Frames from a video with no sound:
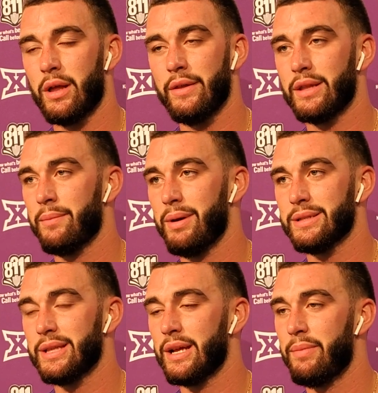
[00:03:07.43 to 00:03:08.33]
I think the
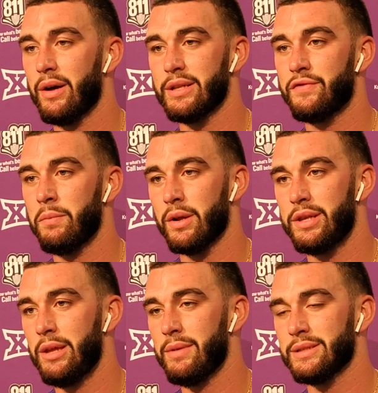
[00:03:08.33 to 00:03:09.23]
best thing about this football
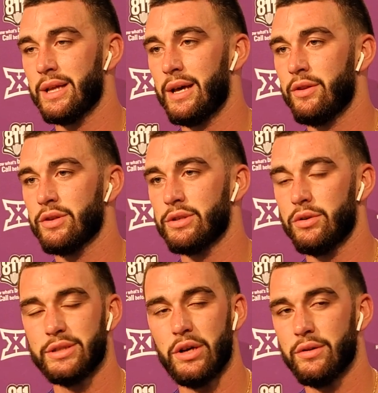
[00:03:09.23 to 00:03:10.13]
team is that there's
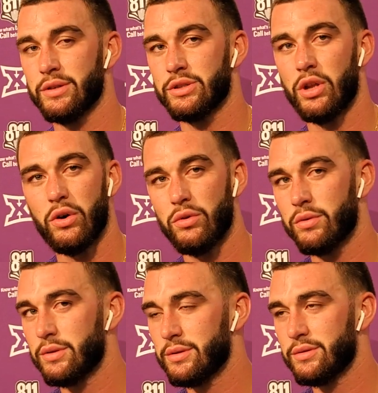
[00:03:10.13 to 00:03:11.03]
no self, there's
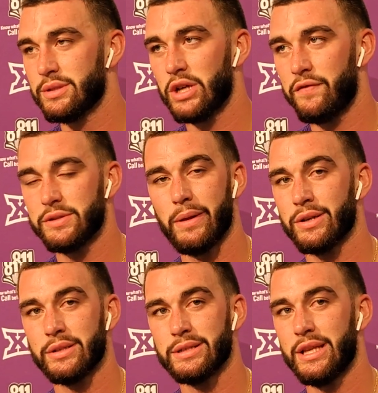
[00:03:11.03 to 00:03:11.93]
no selfish
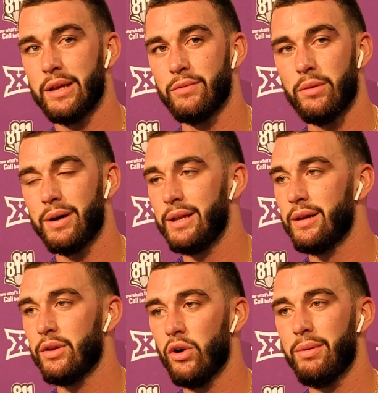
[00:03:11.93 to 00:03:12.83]
players on this team. Nobody
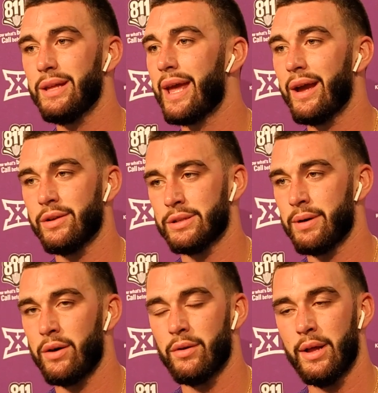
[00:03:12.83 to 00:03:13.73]
nobody cares
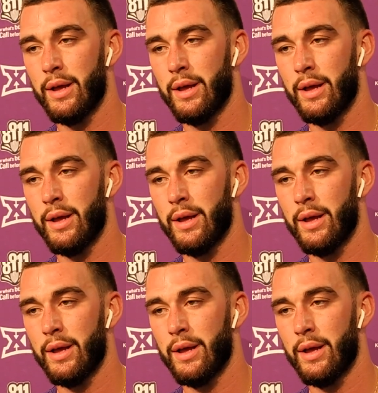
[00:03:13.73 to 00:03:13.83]
about